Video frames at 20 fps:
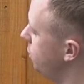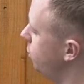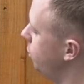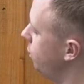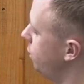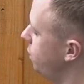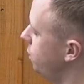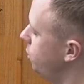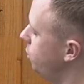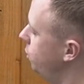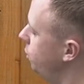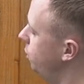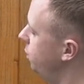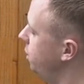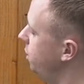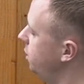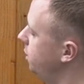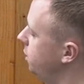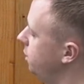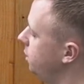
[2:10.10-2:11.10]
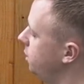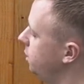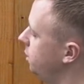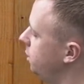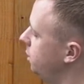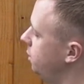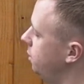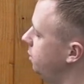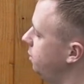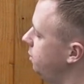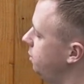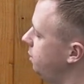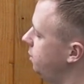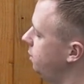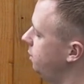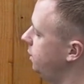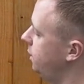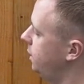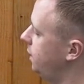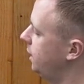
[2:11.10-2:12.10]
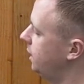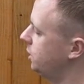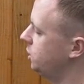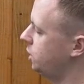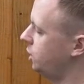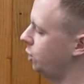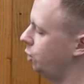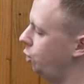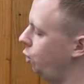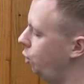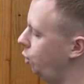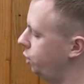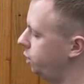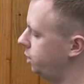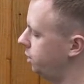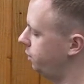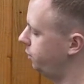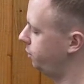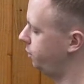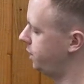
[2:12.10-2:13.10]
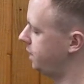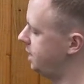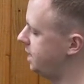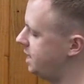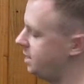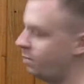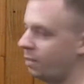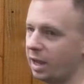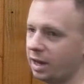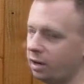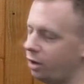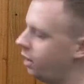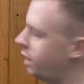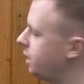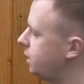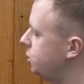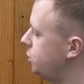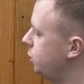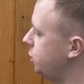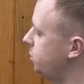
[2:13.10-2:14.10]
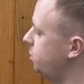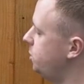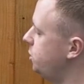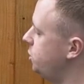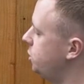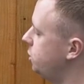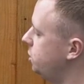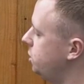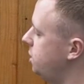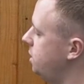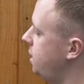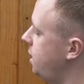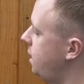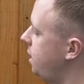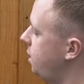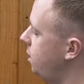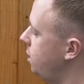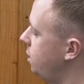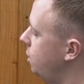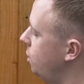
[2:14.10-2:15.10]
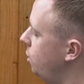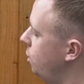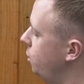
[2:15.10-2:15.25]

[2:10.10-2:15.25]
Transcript: You've got your elastic cord for your knee pad height adjustment just in there